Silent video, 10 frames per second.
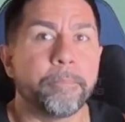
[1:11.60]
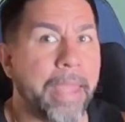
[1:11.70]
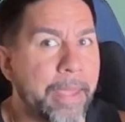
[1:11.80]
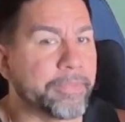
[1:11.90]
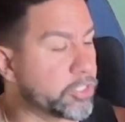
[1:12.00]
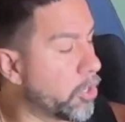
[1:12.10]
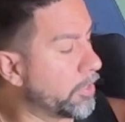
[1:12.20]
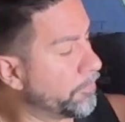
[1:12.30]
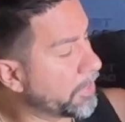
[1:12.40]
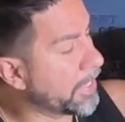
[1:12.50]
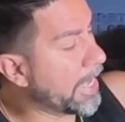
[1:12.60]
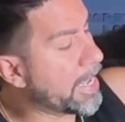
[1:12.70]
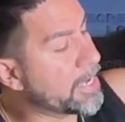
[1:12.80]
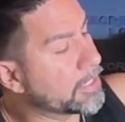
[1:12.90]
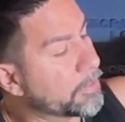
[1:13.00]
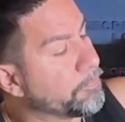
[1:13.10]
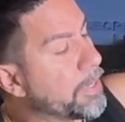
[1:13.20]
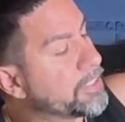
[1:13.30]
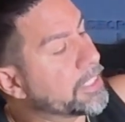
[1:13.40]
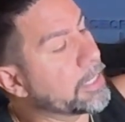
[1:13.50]
Amazon, and the
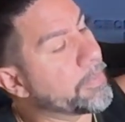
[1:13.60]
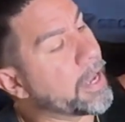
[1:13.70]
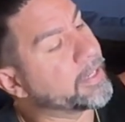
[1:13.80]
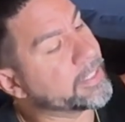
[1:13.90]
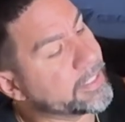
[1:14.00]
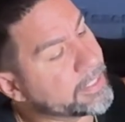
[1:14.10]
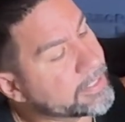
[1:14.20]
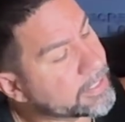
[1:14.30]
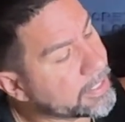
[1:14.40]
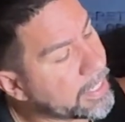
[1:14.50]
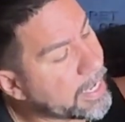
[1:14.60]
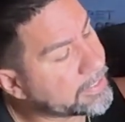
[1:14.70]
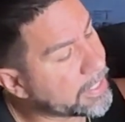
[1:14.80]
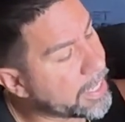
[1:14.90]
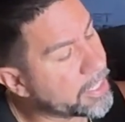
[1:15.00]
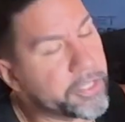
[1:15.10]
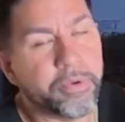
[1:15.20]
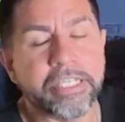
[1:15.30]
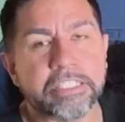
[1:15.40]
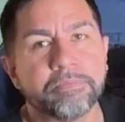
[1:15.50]
best thing about it is it has a
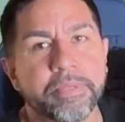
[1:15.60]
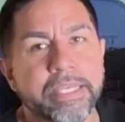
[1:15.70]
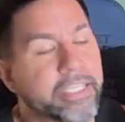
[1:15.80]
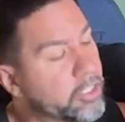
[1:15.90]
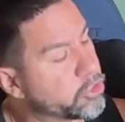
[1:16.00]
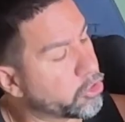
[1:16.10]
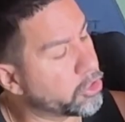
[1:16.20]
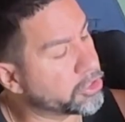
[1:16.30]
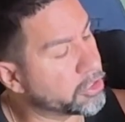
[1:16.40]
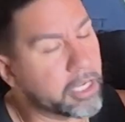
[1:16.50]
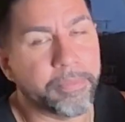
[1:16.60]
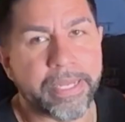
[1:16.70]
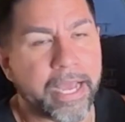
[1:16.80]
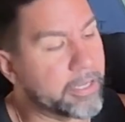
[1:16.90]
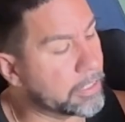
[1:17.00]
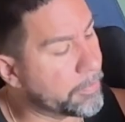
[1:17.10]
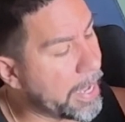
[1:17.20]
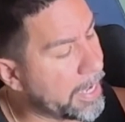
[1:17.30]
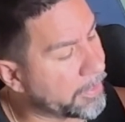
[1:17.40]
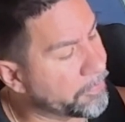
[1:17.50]
USB charger coming out of the
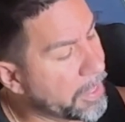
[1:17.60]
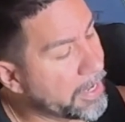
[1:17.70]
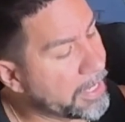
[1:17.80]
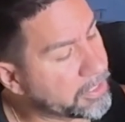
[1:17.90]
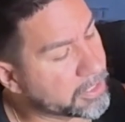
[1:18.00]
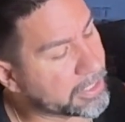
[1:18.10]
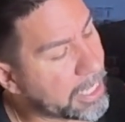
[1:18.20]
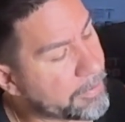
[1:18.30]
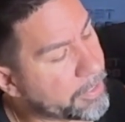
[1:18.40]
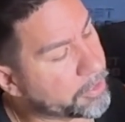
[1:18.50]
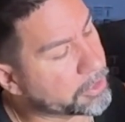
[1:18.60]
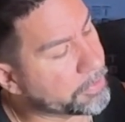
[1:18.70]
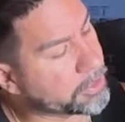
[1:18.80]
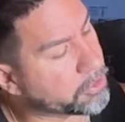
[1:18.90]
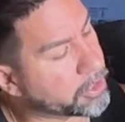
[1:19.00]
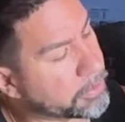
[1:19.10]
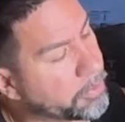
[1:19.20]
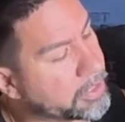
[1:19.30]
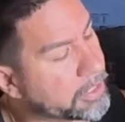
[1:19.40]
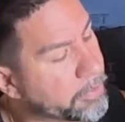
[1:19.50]
bag. As you can see, I have my USB charger
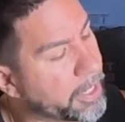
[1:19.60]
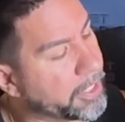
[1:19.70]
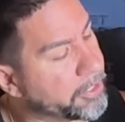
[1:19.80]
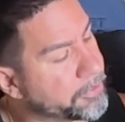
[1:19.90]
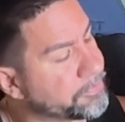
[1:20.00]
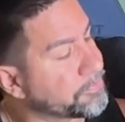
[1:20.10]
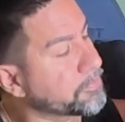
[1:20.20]
plugged in right here.